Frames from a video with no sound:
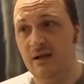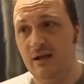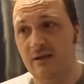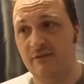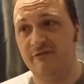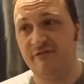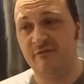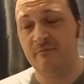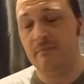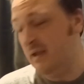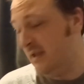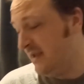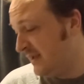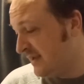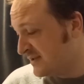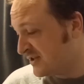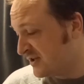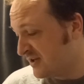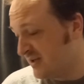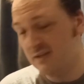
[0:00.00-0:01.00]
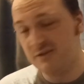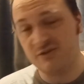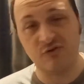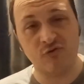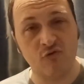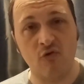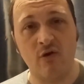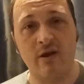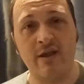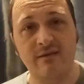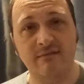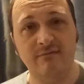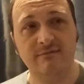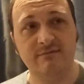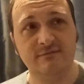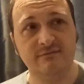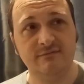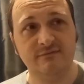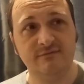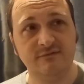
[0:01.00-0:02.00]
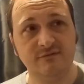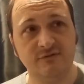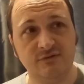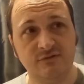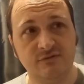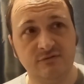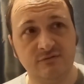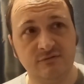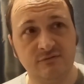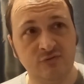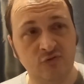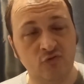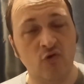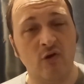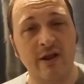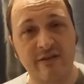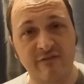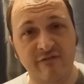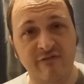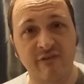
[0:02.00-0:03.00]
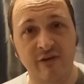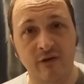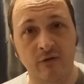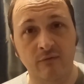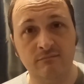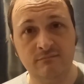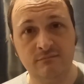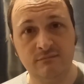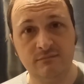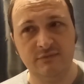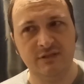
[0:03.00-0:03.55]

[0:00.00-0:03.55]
for me, it's a, it's a great, great film.